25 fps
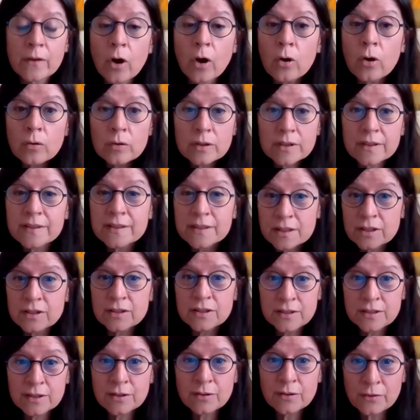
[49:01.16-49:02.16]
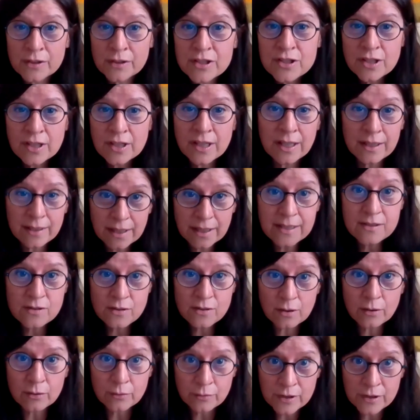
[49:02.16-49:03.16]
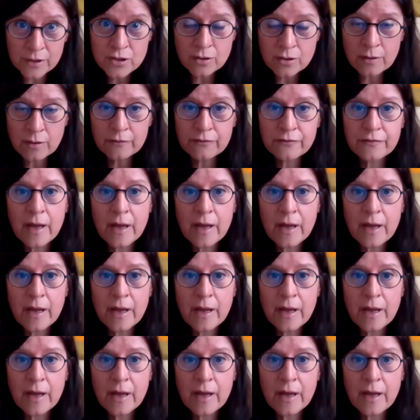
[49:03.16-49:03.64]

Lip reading: all the original, his original